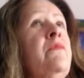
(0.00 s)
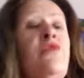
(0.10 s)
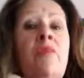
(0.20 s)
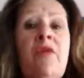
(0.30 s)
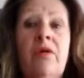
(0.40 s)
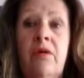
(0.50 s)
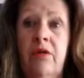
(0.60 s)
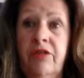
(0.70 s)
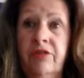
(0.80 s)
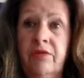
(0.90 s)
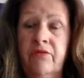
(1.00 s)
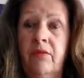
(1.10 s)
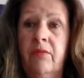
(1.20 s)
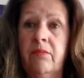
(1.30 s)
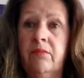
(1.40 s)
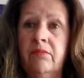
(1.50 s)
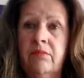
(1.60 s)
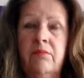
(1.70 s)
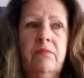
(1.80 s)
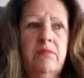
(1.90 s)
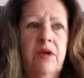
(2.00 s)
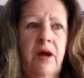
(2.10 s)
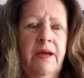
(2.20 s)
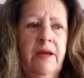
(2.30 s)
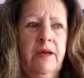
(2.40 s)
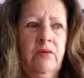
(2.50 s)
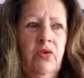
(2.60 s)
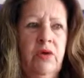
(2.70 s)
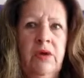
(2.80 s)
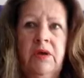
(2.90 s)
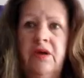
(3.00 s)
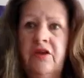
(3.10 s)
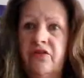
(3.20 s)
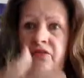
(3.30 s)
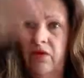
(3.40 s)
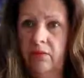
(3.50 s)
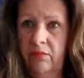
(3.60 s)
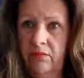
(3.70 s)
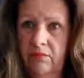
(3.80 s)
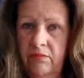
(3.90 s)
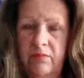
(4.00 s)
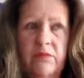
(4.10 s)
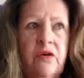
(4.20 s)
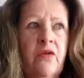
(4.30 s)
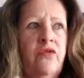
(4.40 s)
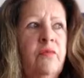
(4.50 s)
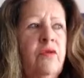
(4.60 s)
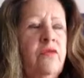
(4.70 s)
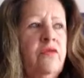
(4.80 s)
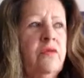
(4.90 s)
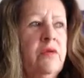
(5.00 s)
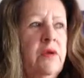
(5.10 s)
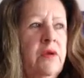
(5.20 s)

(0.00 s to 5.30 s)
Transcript: from the earth, from Gaia, it's from the cosmos.